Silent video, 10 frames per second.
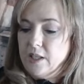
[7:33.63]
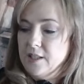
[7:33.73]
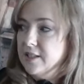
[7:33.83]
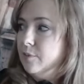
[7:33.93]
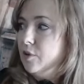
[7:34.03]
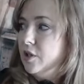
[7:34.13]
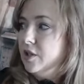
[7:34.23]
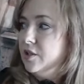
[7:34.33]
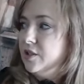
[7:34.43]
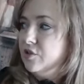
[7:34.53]
And some
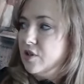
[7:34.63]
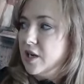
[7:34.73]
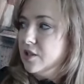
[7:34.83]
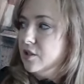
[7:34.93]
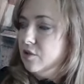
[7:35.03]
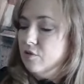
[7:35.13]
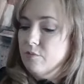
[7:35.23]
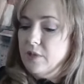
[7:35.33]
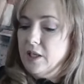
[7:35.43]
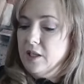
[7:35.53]
kind of distraction
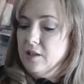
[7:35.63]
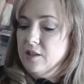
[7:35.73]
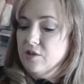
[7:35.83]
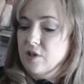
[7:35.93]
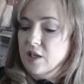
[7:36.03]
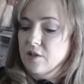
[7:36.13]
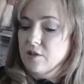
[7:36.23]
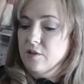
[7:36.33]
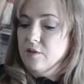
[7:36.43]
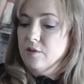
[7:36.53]
or media
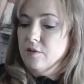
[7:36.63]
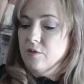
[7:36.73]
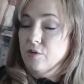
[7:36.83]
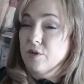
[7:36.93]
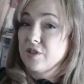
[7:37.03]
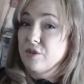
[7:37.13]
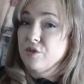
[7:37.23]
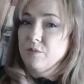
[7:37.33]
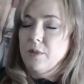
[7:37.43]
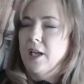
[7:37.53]
distraction. Or
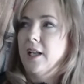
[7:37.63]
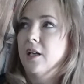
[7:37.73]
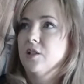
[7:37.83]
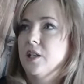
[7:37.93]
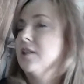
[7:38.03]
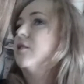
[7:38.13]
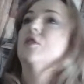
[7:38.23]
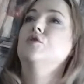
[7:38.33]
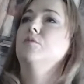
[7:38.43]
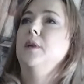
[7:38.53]
social media, check
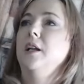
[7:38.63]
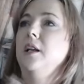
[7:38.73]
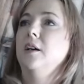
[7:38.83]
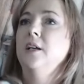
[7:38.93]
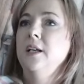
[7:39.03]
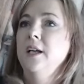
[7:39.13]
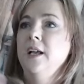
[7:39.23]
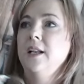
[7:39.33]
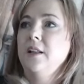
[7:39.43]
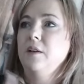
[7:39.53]
social media.
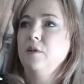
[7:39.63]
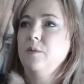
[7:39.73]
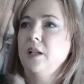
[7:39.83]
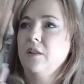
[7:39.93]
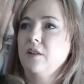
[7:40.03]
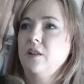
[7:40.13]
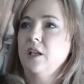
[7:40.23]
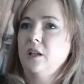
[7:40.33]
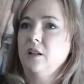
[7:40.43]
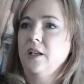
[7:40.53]
Now that would be the other
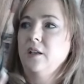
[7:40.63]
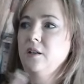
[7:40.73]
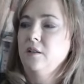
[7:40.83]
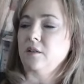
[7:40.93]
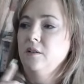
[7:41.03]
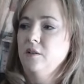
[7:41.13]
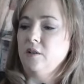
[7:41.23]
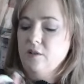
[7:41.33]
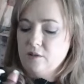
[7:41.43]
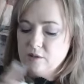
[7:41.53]
thing, like
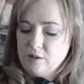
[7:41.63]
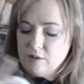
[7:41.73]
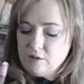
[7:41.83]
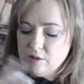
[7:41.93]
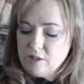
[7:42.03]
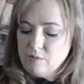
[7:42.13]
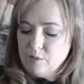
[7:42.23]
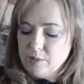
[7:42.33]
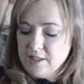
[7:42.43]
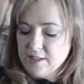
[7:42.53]
there
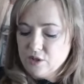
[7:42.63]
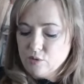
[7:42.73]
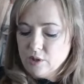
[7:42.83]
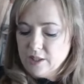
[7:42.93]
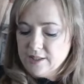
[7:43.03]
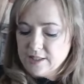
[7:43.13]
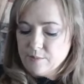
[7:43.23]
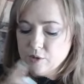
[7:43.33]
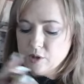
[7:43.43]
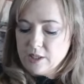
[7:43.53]
would be surely
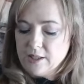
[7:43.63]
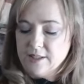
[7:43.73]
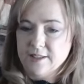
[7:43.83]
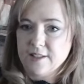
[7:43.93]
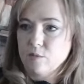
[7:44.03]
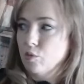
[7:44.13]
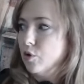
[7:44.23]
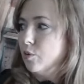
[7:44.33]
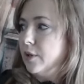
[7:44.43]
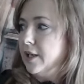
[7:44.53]
some kind and this is the
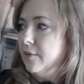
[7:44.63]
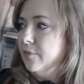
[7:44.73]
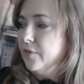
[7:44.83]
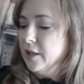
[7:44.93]
waterway